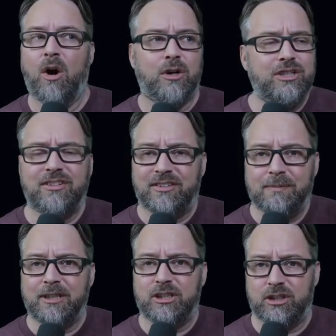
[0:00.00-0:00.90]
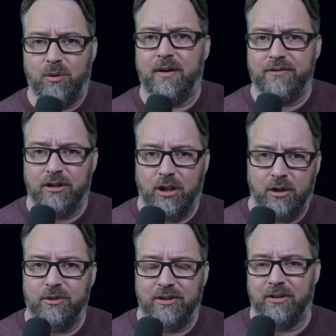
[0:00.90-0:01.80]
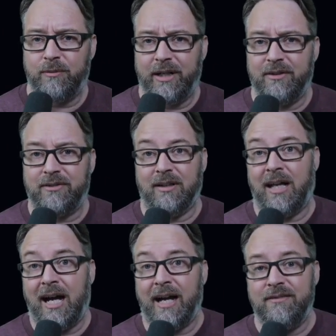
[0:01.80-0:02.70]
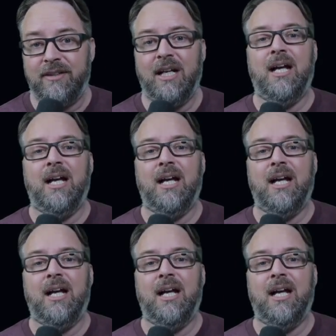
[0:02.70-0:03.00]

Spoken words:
or just simply show off your code to someone else live,